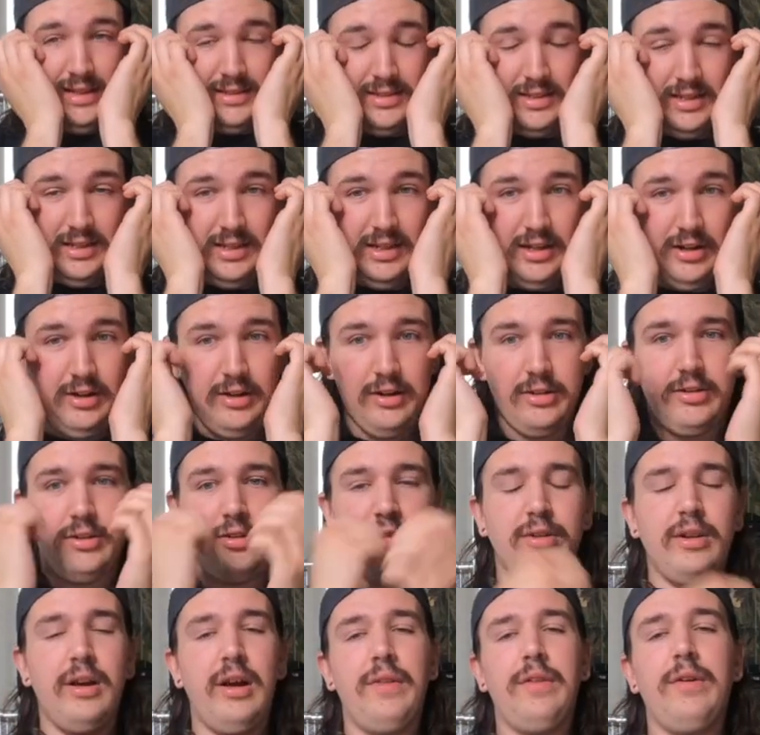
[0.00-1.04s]
a year or
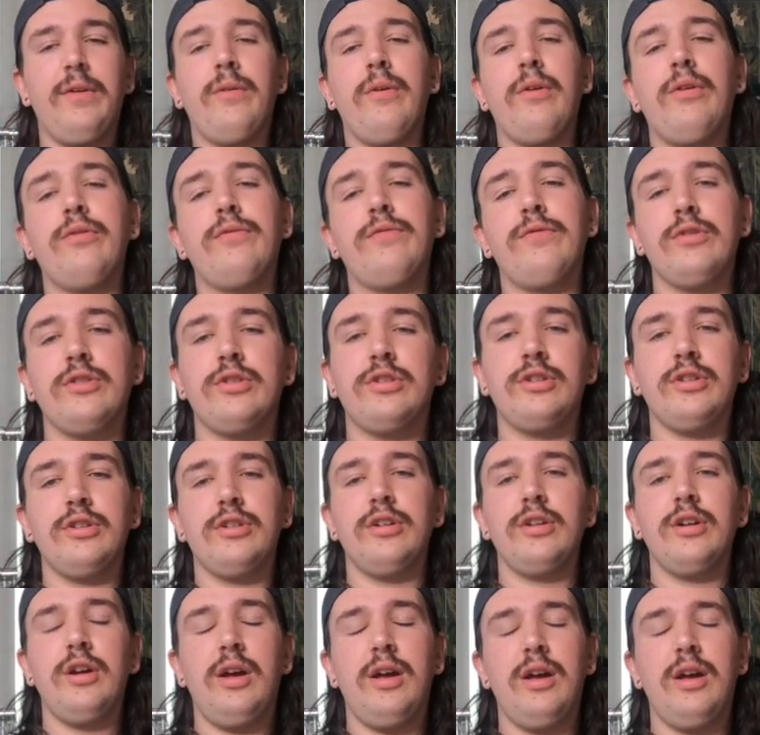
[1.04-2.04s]
two down the road for sure.